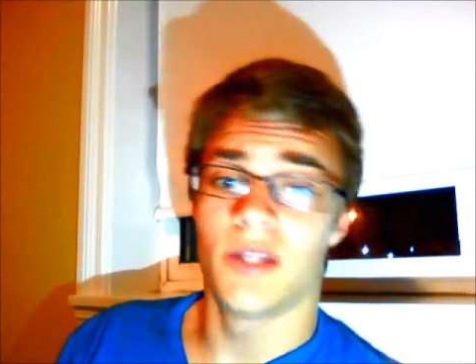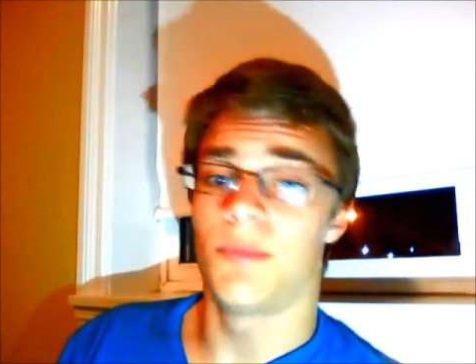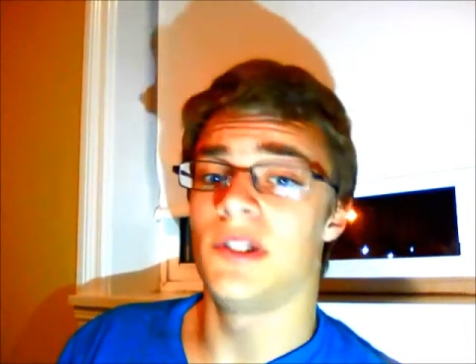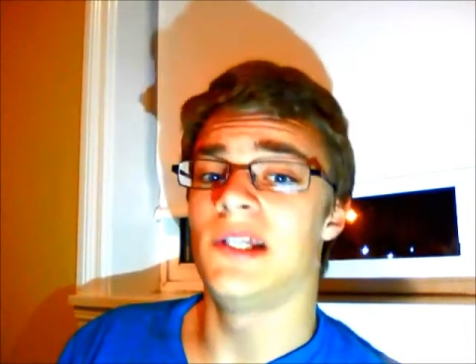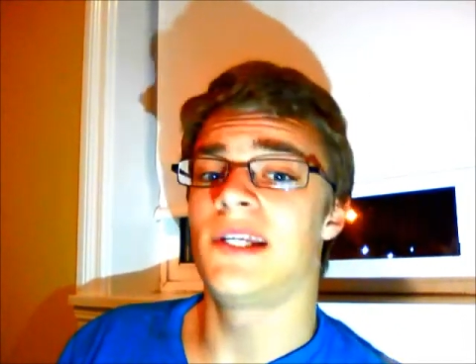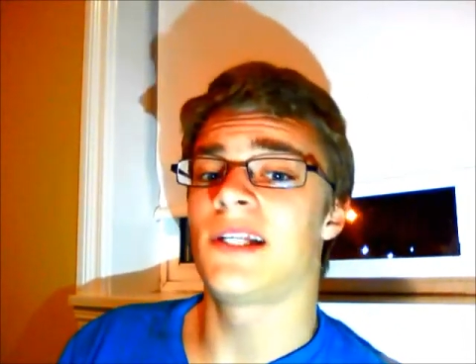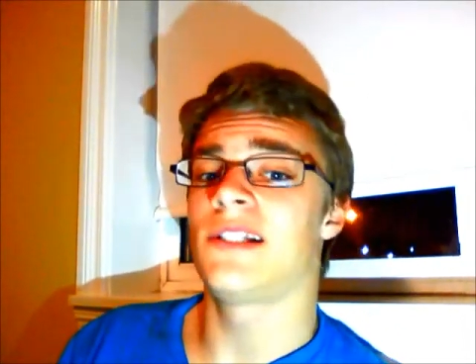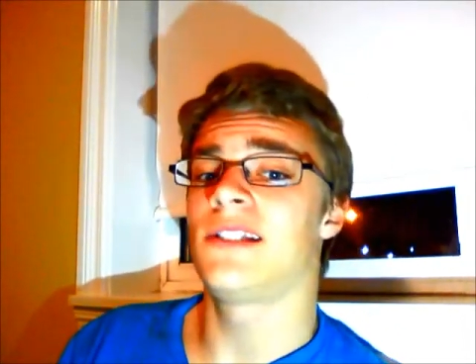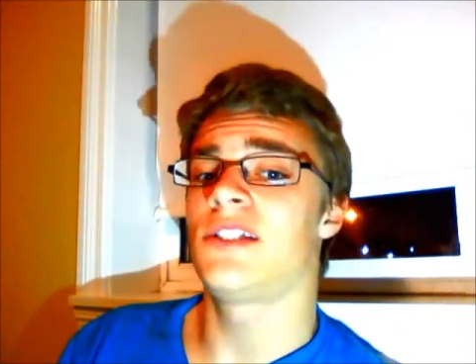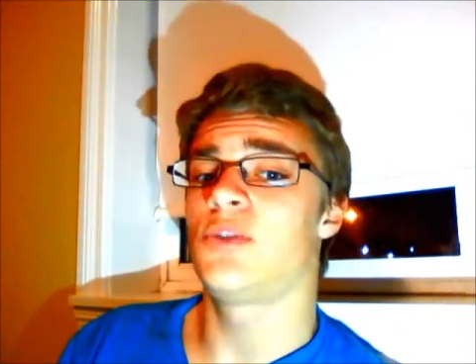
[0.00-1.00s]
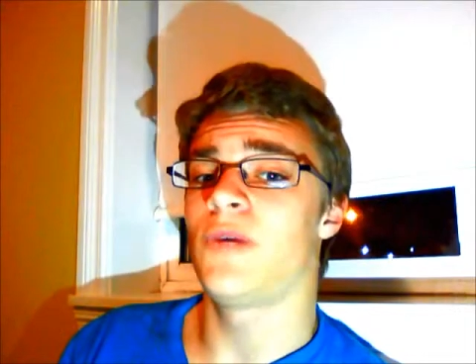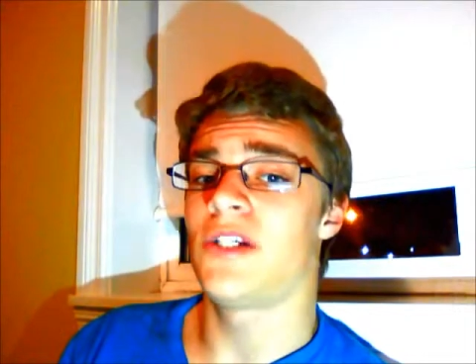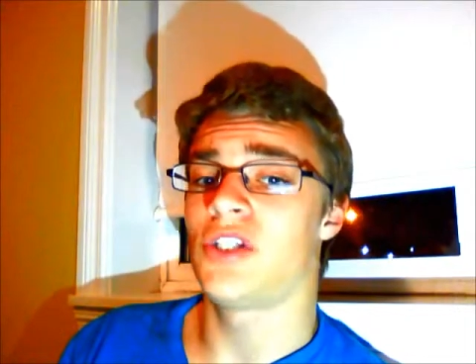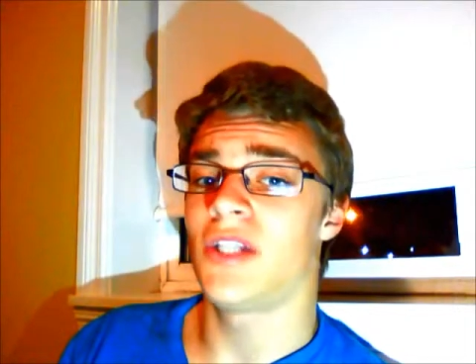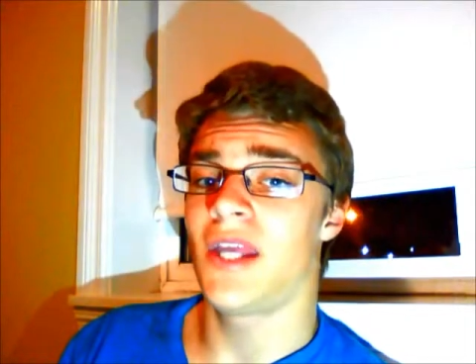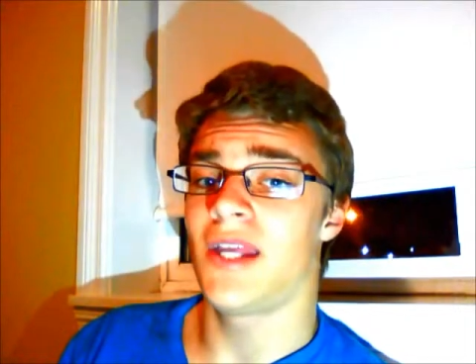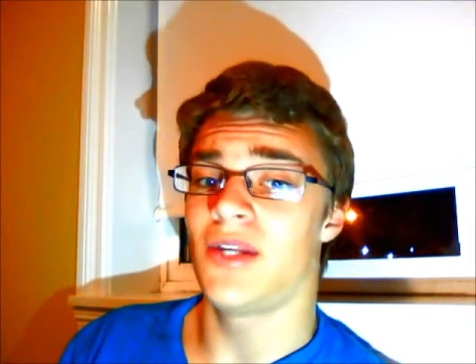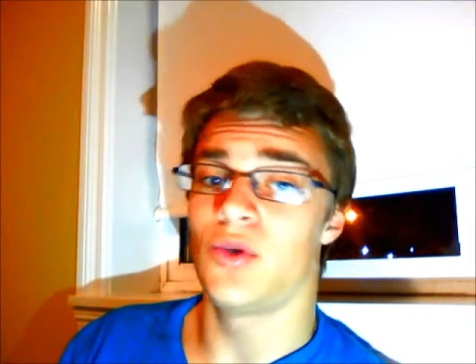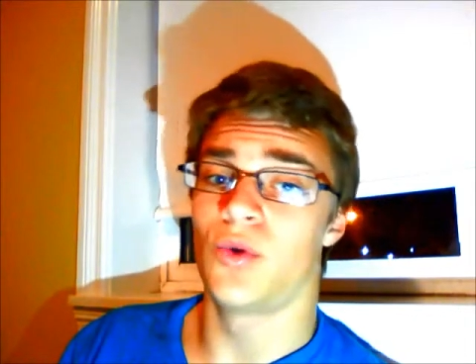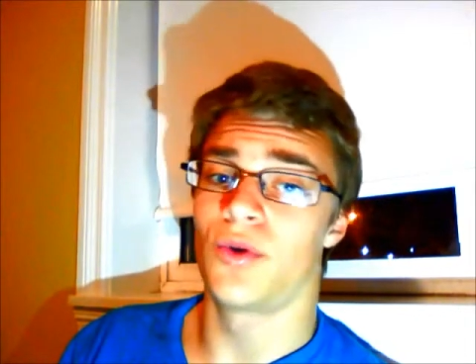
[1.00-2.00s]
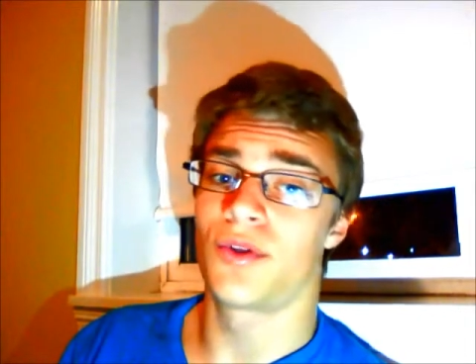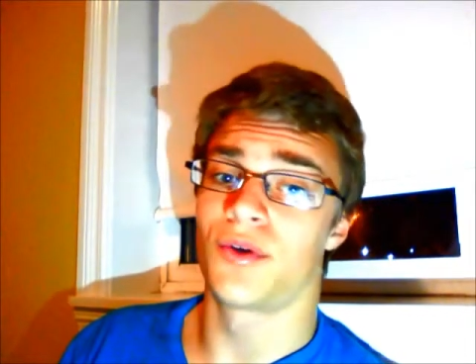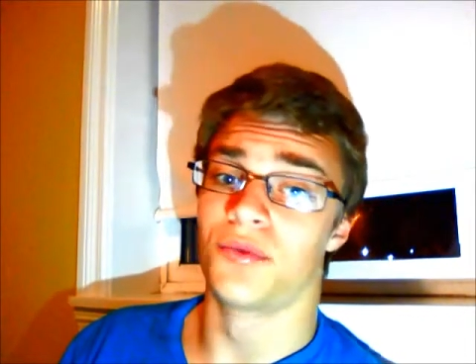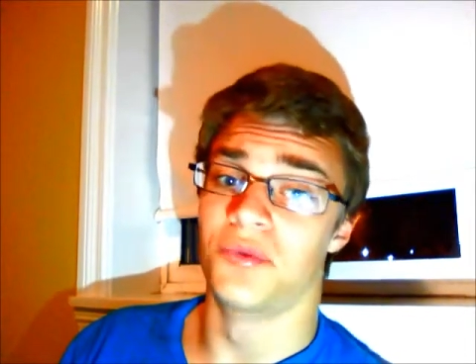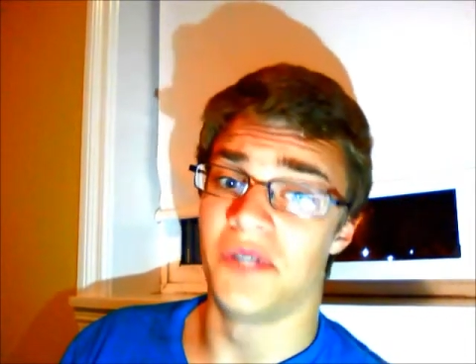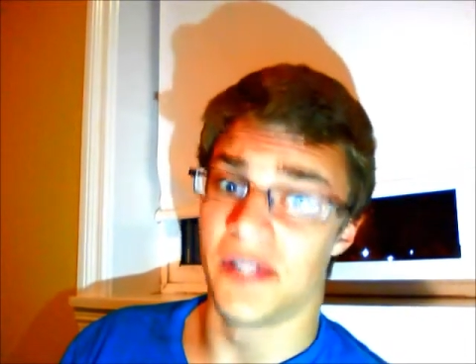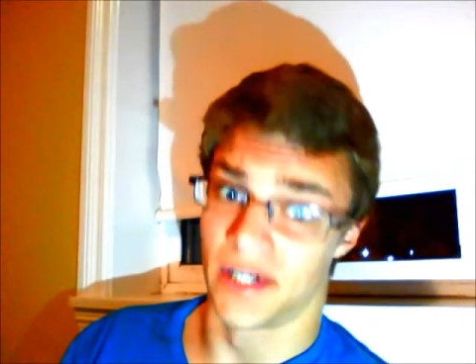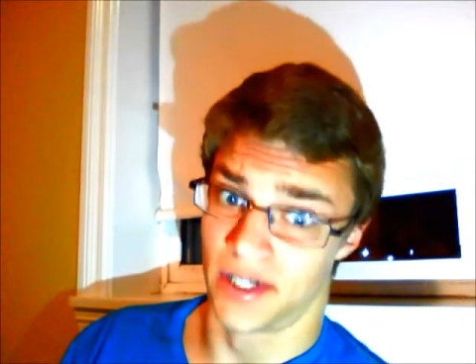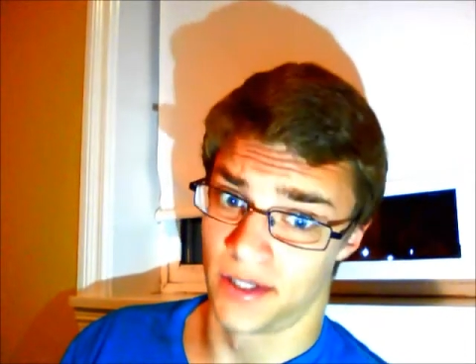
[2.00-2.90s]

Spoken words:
the political situation in North Korea.